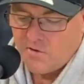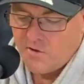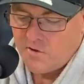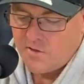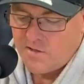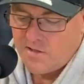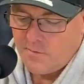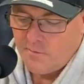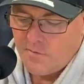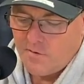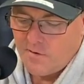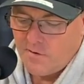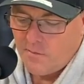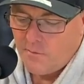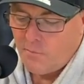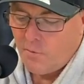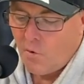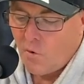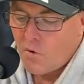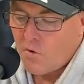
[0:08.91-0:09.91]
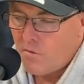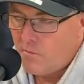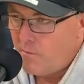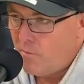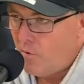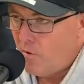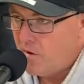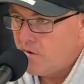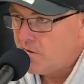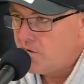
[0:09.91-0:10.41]
just some of the important
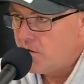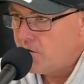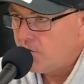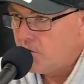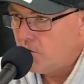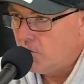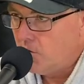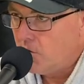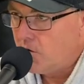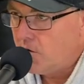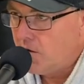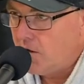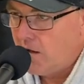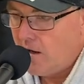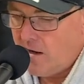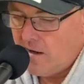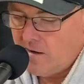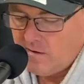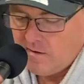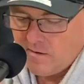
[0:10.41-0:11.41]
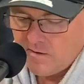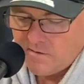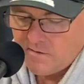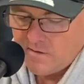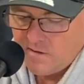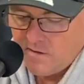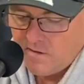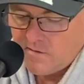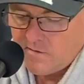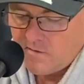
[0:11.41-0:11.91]
points that you're looking at is
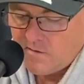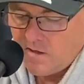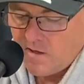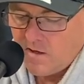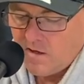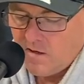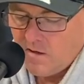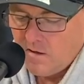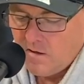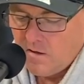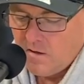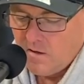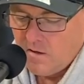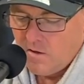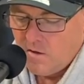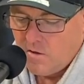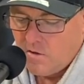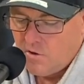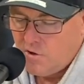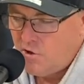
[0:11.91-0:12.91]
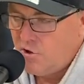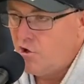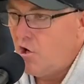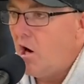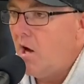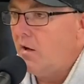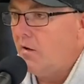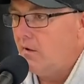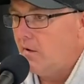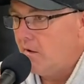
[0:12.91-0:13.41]
is uh,
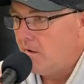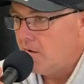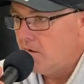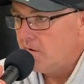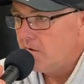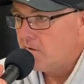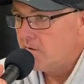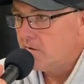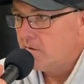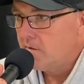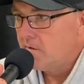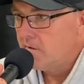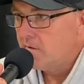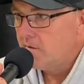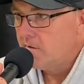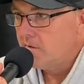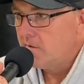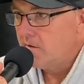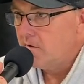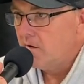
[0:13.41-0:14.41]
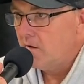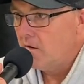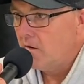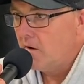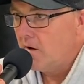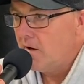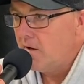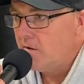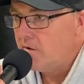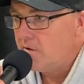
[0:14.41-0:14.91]
shot lanes. All
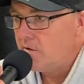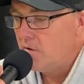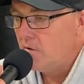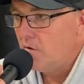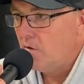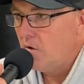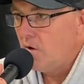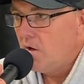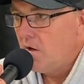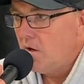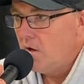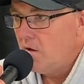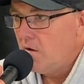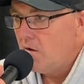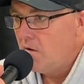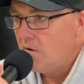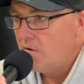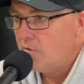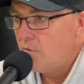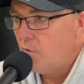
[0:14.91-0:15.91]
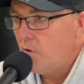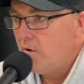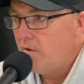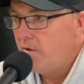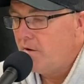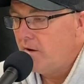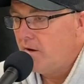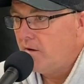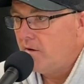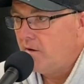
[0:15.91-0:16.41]
right, so it's one
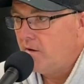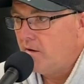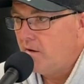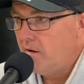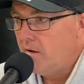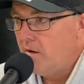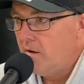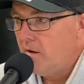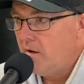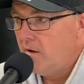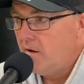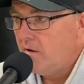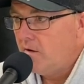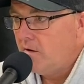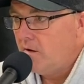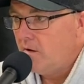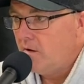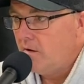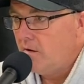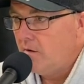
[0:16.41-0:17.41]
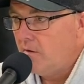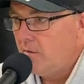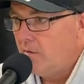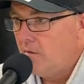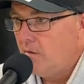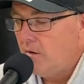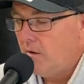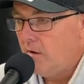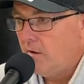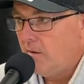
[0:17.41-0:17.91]
thing to to
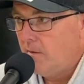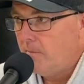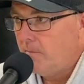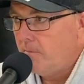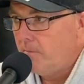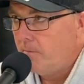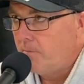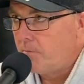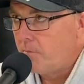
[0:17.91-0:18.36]
um,